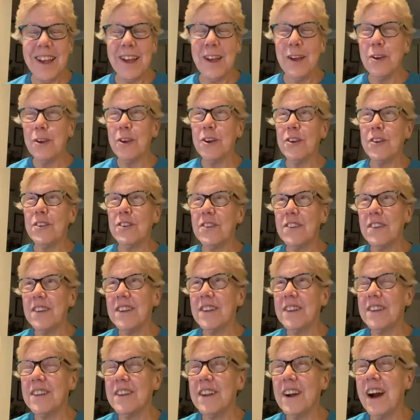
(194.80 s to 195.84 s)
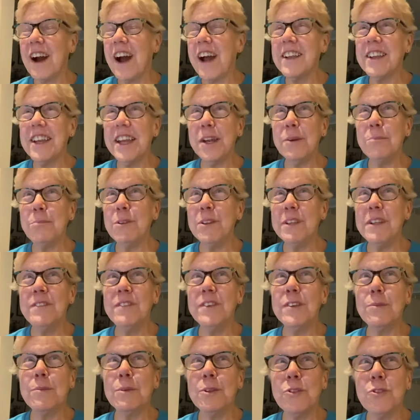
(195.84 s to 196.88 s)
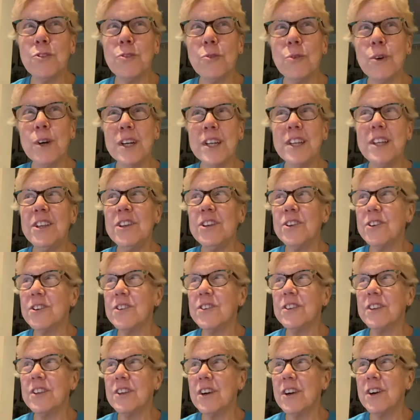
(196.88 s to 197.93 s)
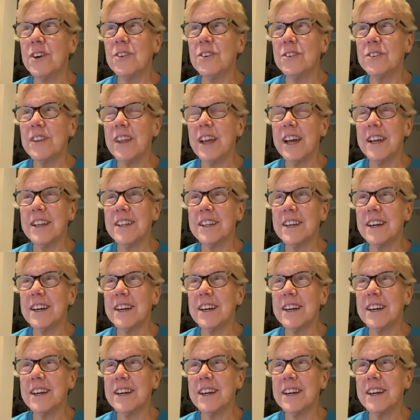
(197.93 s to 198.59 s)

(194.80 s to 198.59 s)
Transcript: Because I can't believe it's been 20 years ago that